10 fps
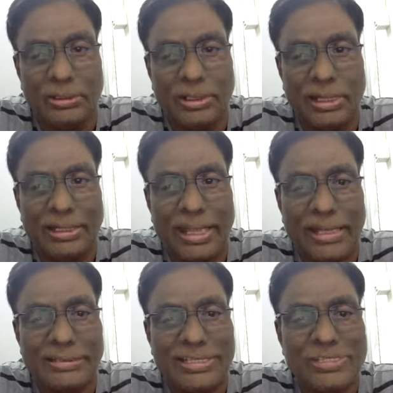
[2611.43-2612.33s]
that
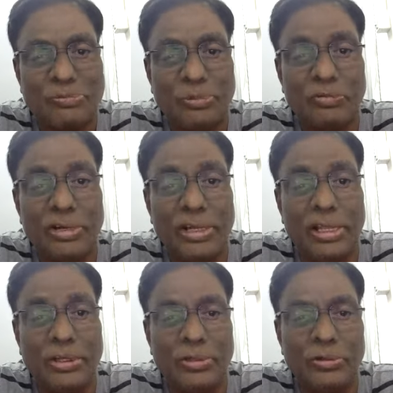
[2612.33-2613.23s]
can just
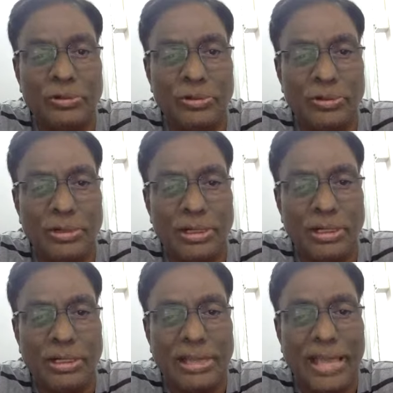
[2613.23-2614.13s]
bewilder you,
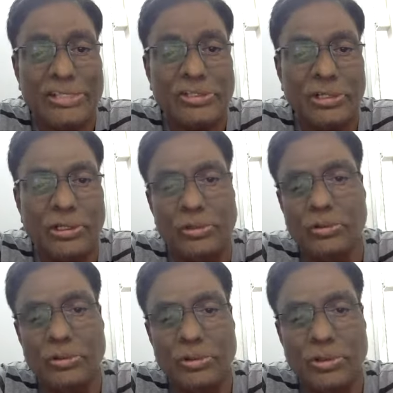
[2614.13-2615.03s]
dazzle
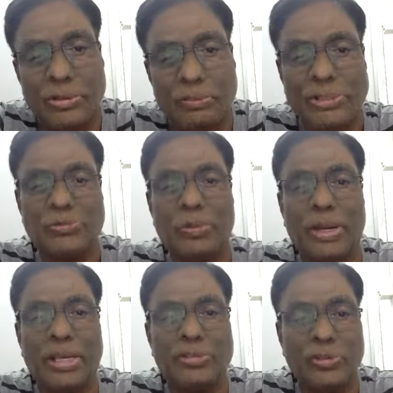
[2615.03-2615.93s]
you,
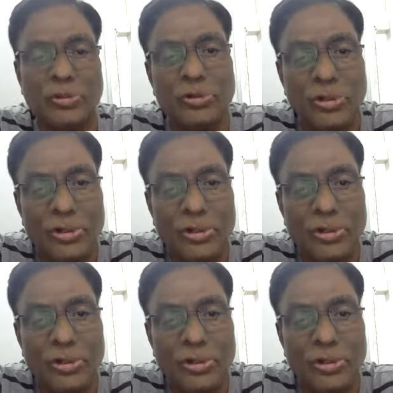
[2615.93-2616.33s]
mesmerize you,